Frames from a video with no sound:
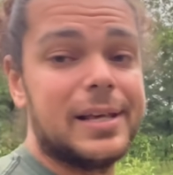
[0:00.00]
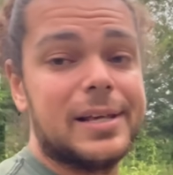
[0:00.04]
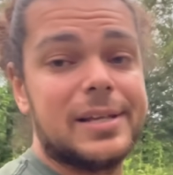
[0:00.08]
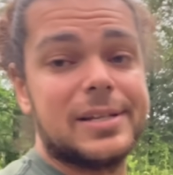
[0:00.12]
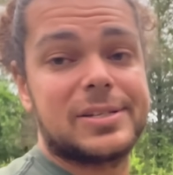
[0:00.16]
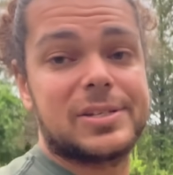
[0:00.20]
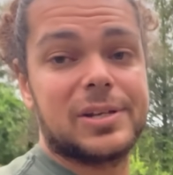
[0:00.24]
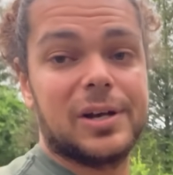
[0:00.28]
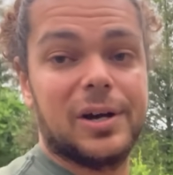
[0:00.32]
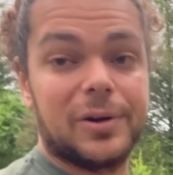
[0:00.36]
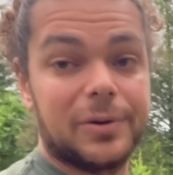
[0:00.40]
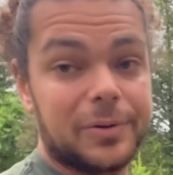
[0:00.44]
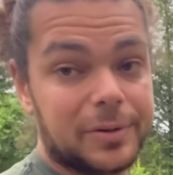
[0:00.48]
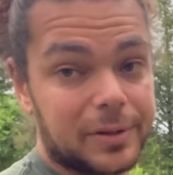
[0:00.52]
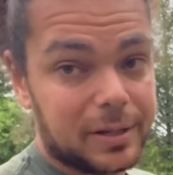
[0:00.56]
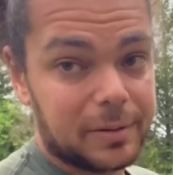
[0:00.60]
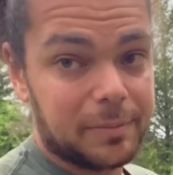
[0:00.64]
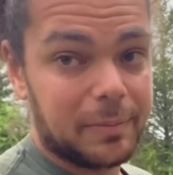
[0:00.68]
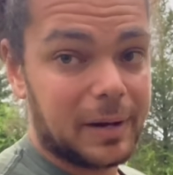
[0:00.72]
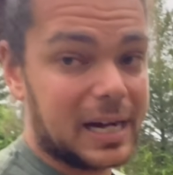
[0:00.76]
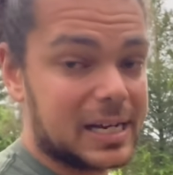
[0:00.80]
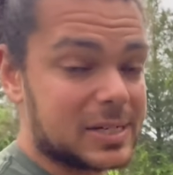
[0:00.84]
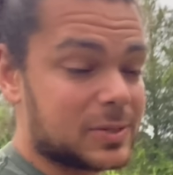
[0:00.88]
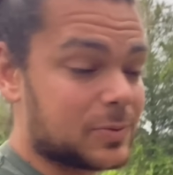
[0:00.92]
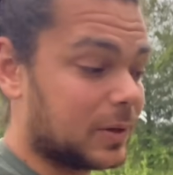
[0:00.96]
So you
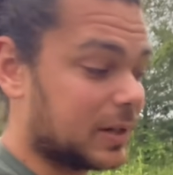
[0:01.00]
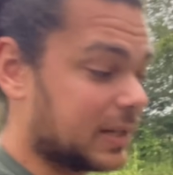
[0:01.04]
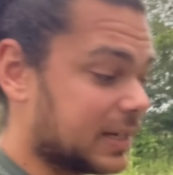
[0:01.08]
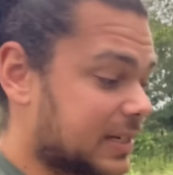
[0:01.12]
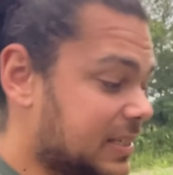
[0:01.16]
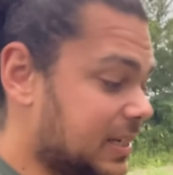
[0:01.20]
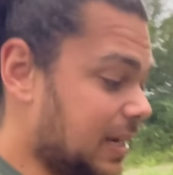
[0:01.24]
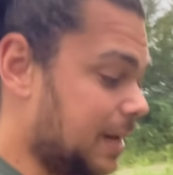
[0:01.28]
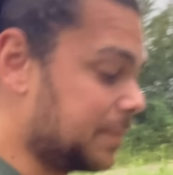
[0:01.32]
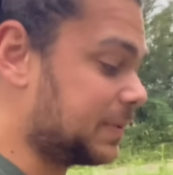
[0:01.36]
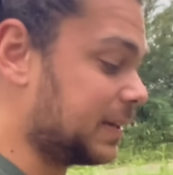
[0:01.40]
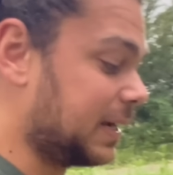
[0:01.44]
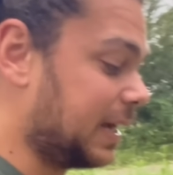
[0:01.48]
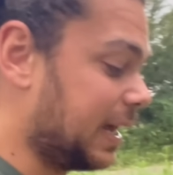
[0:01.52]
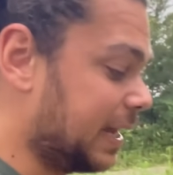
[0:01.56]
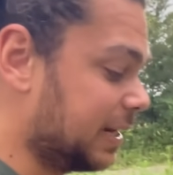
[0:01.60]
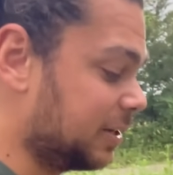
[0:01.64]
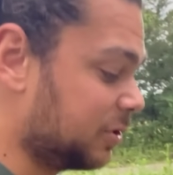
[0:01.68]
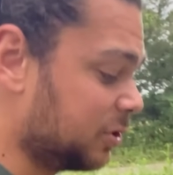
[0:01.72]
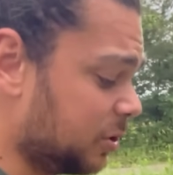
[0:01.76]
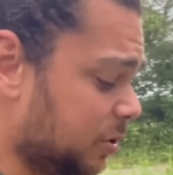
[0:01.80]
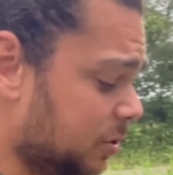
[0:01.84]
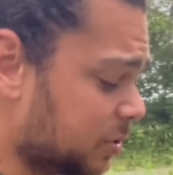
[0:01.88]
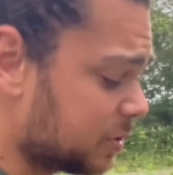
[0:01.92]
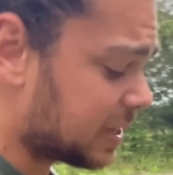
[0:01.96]
might as well accept it
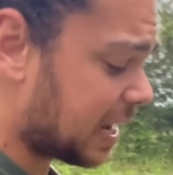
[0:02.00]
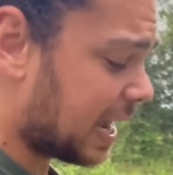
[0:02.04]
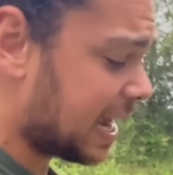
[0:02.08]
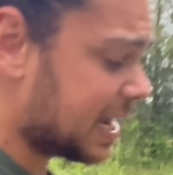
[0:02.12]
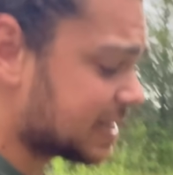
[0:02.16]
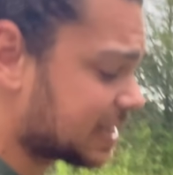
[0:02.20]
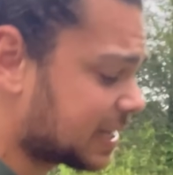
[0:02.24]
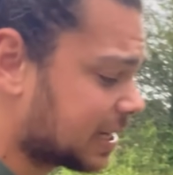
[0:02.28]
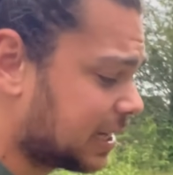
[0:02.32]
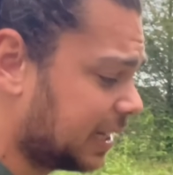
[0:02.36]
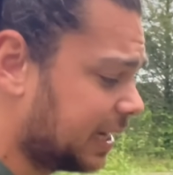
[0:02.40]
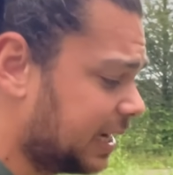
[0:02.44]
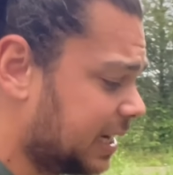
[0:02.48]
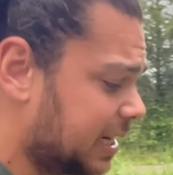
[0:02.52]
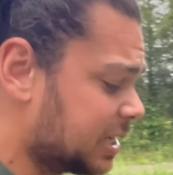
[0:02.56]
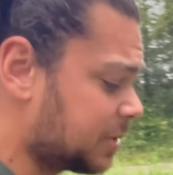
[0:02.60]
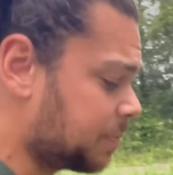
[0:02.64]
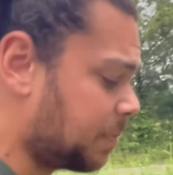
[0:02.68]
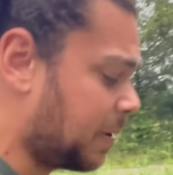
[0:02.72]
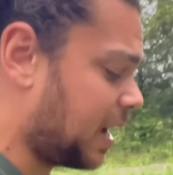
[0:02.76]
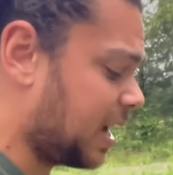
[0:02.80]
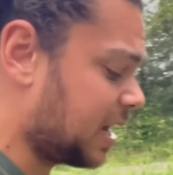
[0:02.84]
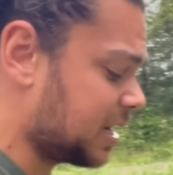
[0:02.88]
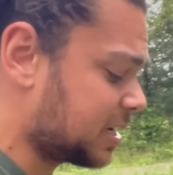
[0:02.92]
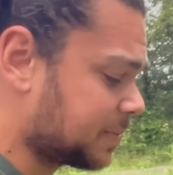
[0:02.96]
and use as clean as
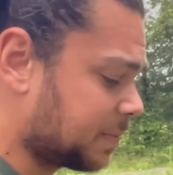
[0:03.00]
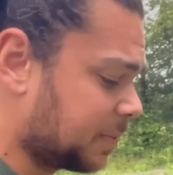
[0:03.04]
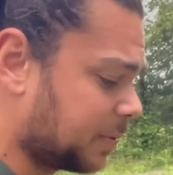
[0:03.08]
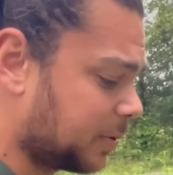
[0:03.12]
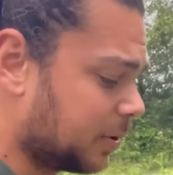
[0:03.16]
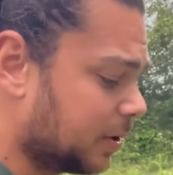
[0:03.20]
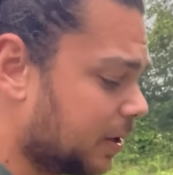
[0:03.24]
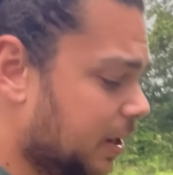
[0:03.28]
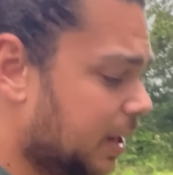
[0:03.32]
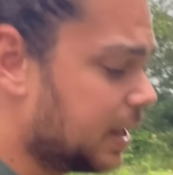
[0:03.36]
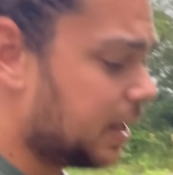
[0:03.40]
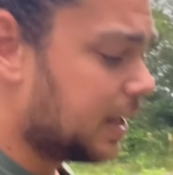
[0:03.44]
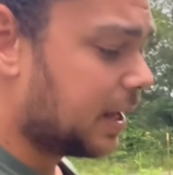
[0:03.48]
possible,